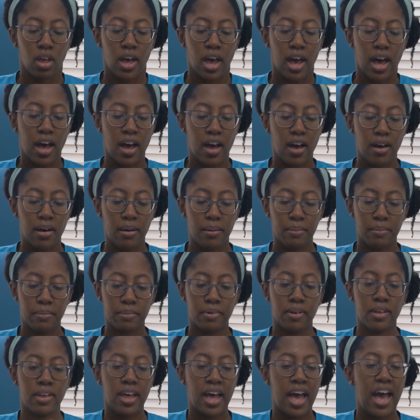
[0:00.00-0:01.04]

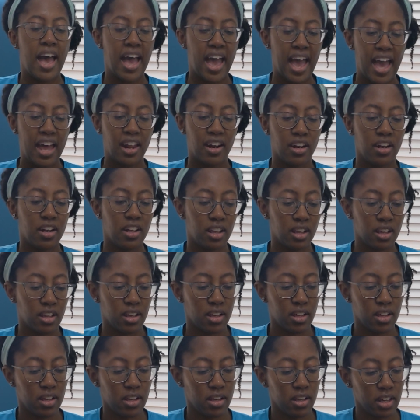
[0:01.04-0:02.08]
I added a
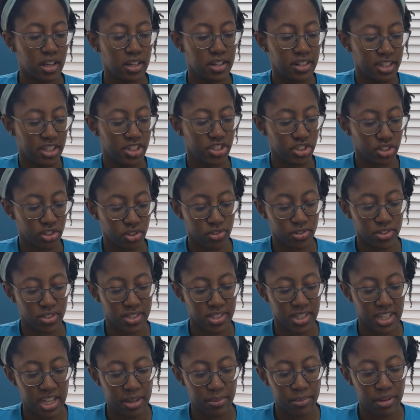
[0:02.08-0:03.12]
additional
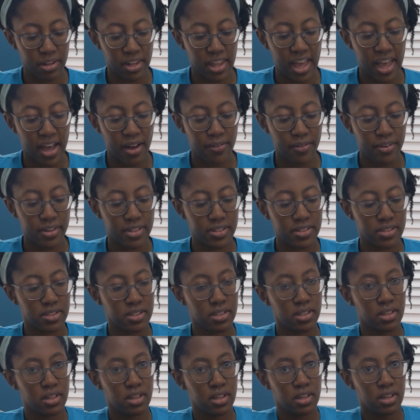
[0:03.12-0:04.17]
seam
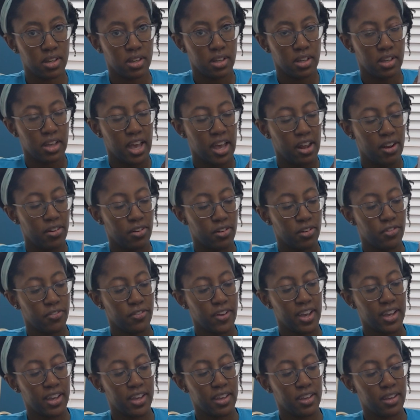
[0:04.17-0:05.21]
allowance. I don't know if
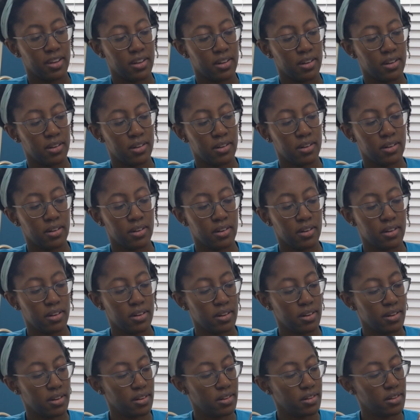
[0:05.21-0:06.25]
I can,
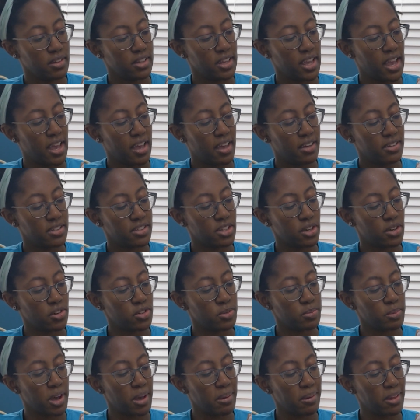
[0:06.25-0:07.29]
yeah, so
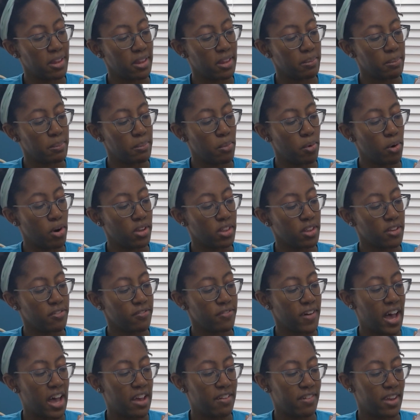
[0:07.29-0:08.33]
it's probably more than
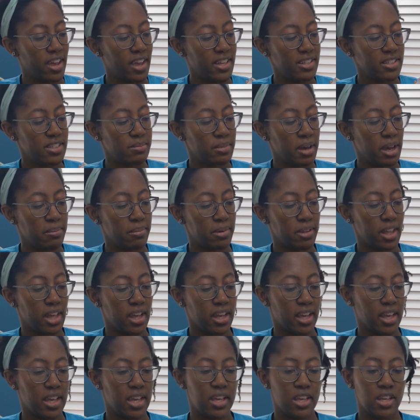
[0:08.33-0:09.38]
5/8. It might be
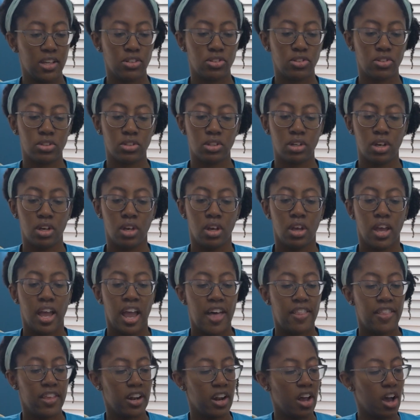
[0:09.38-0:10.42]
like an inch.
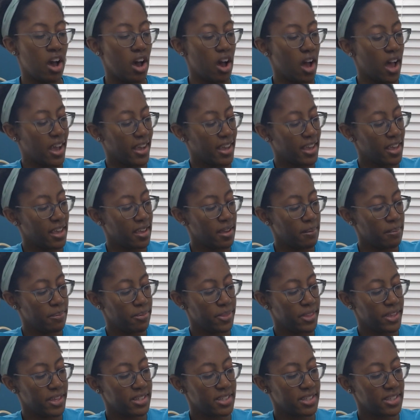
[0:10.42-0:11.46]
And then I keep
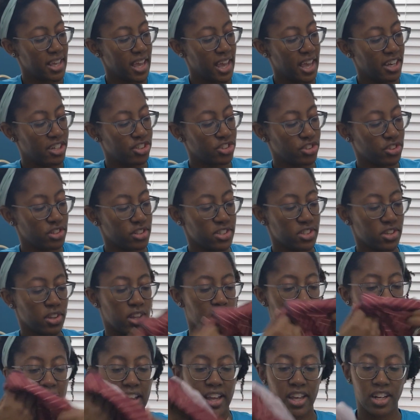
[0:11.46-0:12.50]
this extra so
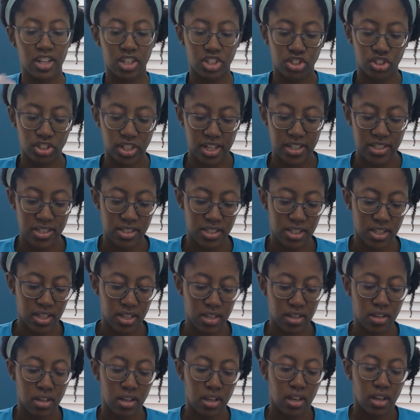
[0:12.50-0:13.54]
that I can adjust
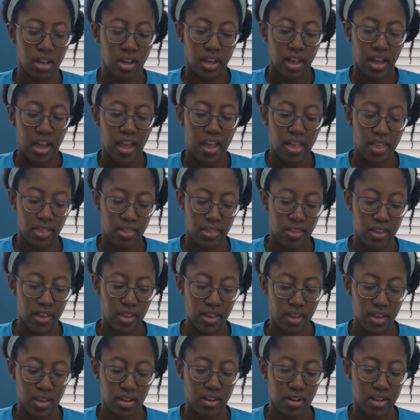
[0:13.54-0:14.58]
it. And
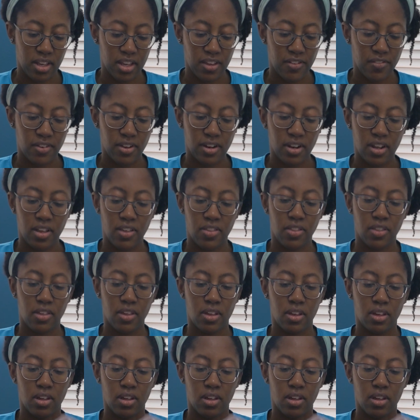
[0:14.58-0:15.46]
then even in